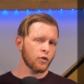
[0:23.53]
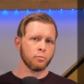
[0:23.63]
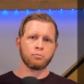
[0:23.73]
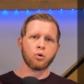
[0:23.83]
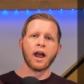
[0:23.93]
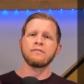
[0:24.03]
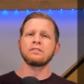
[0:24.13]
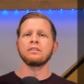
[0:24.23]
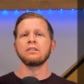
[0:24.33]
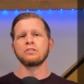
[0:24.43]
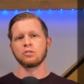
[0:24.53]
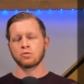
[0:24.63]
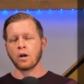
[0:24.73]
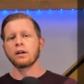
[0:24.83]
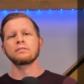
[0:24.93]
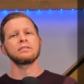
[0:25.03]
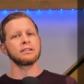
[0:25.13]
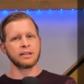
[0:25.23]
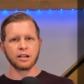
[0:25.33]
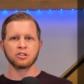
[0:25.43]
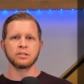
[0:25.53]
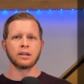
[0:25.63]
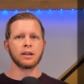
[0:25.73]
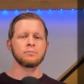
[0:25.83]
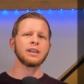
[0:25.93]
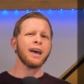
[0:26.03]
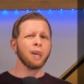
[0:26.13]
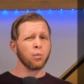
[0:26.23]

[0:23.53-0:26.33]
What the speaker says: from privacy to drugs to detection times,